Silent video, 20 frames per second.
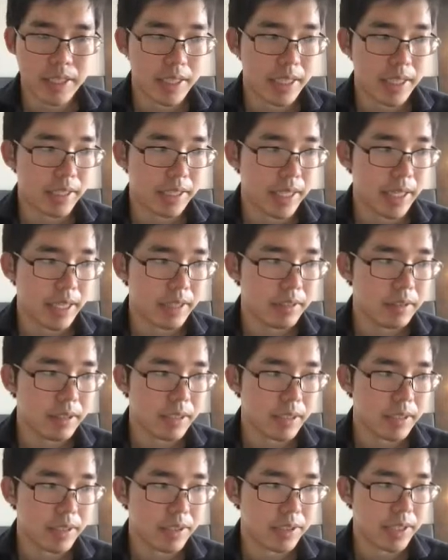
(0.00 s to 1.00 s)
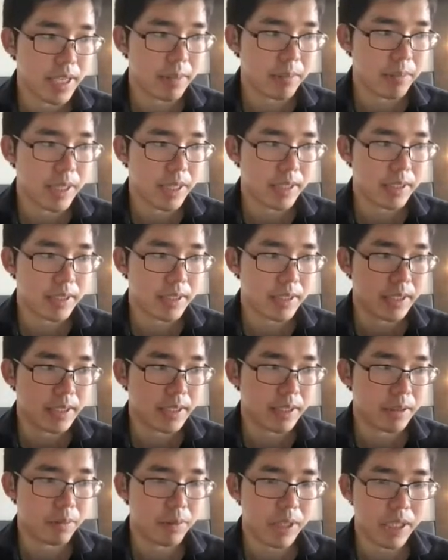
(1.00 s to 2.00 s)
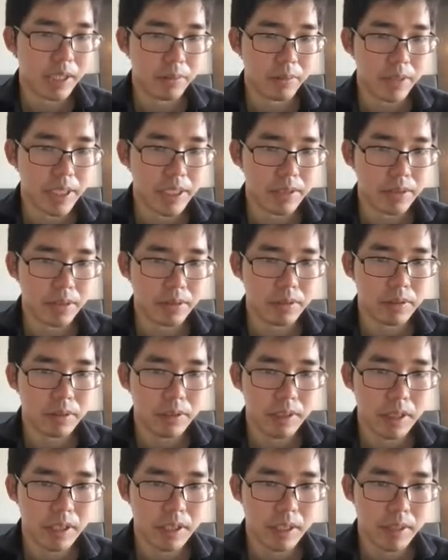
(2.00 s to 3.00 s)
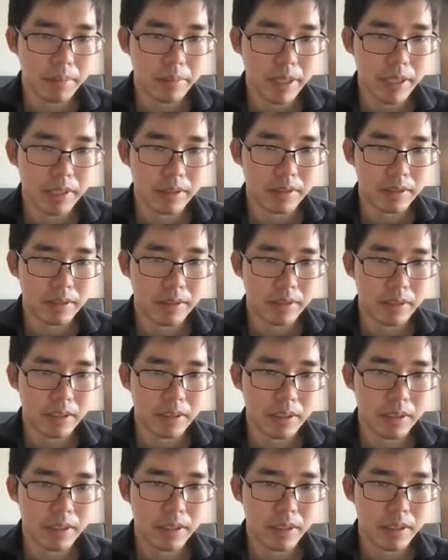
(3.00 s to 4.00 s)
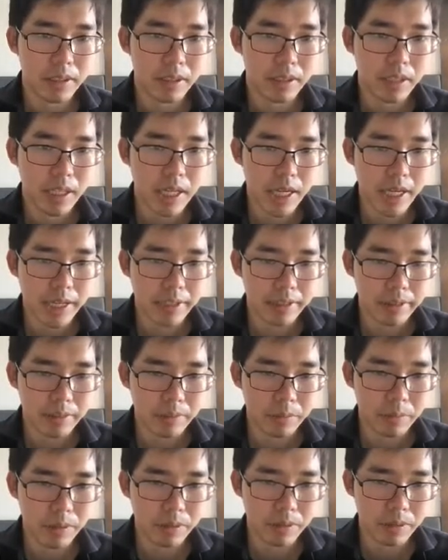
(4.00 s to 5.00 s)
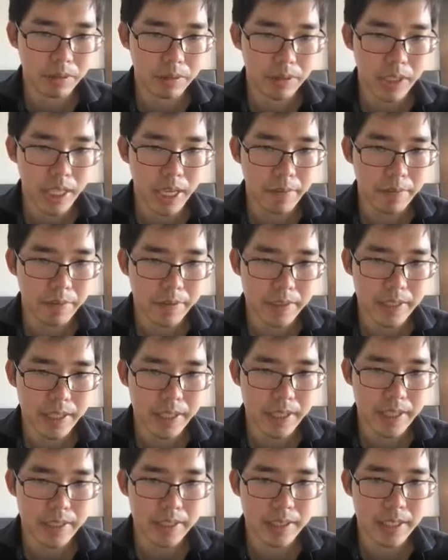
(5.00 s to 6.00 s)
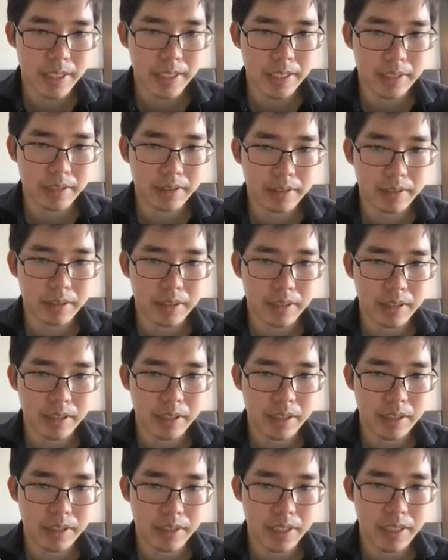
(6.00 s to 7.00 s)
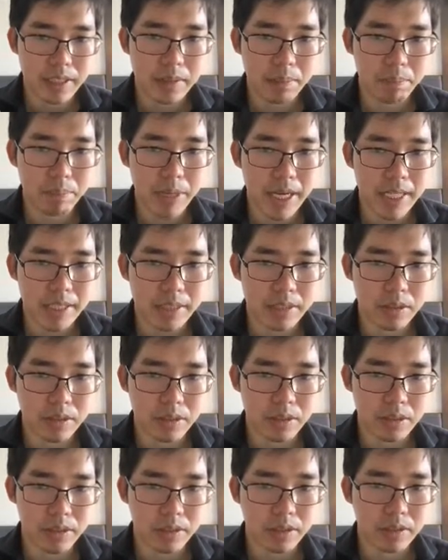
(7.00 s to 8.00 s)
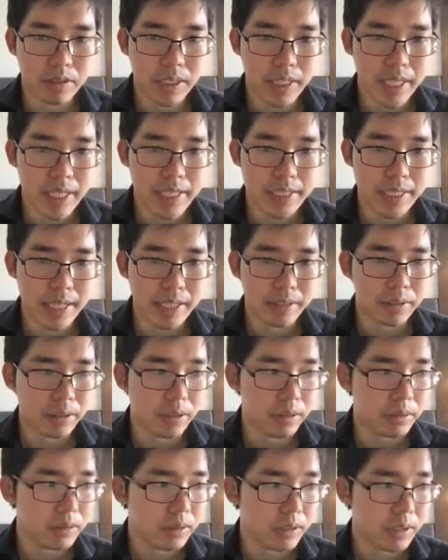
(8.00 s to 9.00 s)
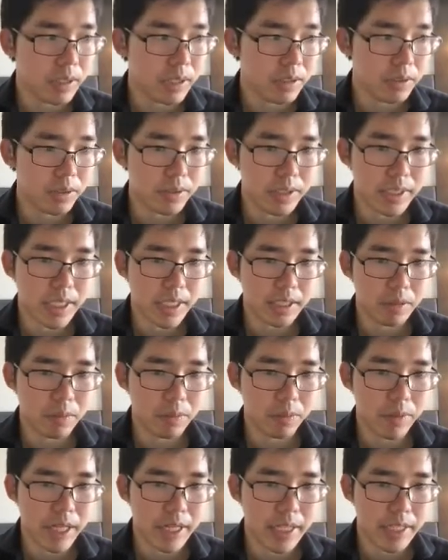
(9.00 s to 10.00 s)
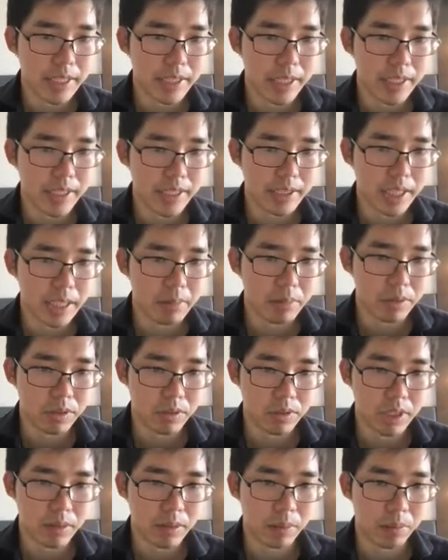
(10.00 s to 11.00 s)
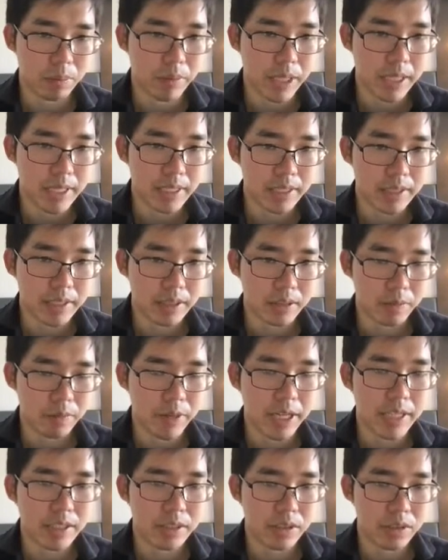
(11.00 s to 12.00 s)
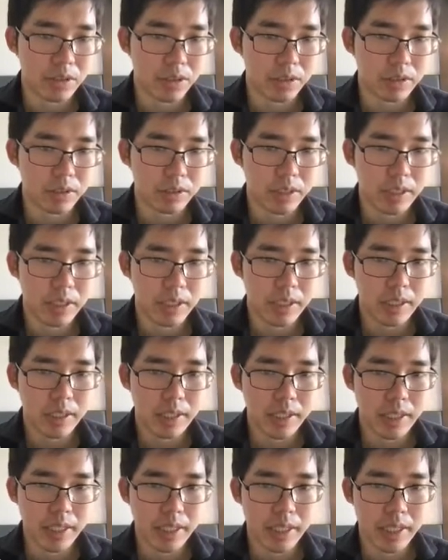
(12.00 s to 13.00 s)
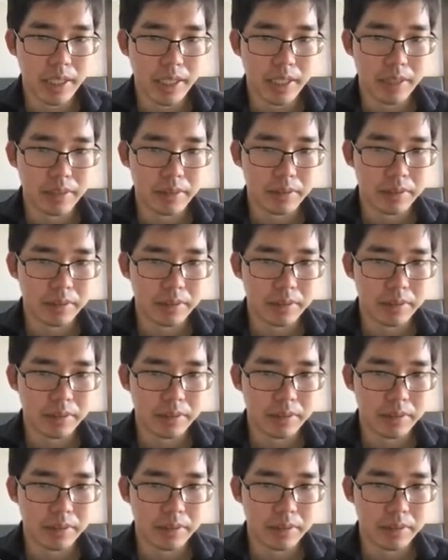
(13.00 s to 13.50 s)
again the same as one we saw, but I want to emphasize that since pi star is unknown, so that's why there's a subscript pi star, and